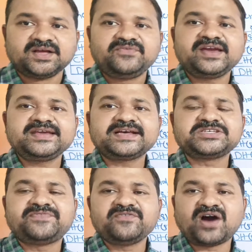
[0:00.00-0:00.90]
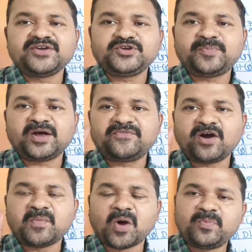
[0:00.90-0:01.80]
Whereas if we want to
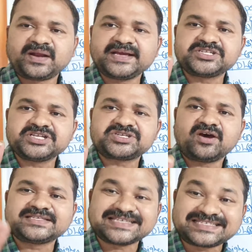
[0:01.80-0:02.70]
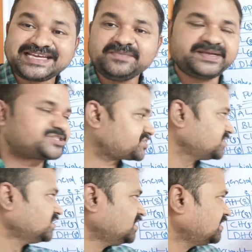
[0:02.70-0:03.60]
perform operations on 16
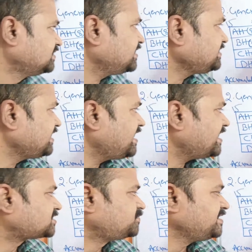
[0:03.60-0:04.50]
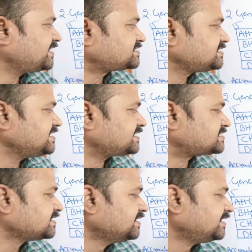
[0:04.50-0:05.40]
bits, then AX, BX,
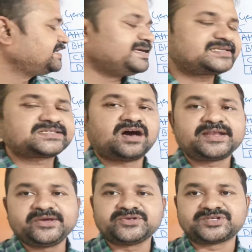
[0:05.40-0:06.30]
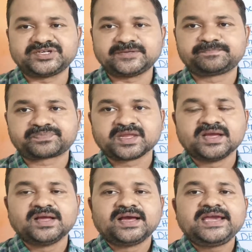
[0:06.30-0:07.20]
CX, DX are used.
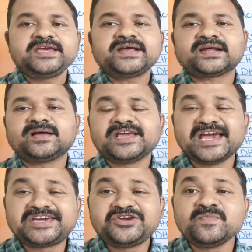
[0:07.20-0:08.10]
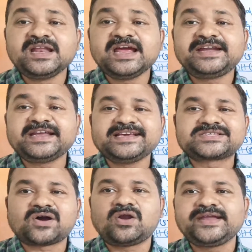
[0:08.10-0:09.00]
Here accumulator is
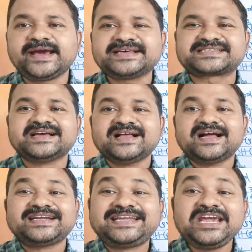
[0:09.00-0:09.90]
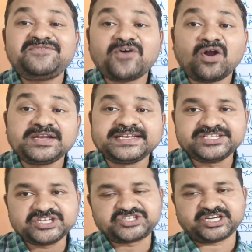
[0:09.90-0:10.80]
called as default
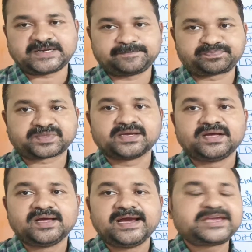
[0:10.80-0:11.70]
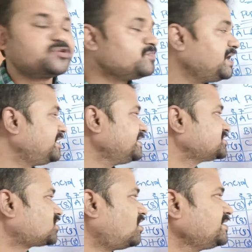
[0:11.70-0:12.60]
register. Accumulator
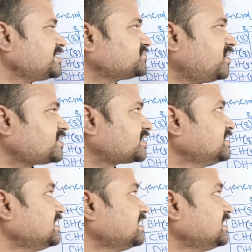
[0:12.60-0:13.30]
is called as what?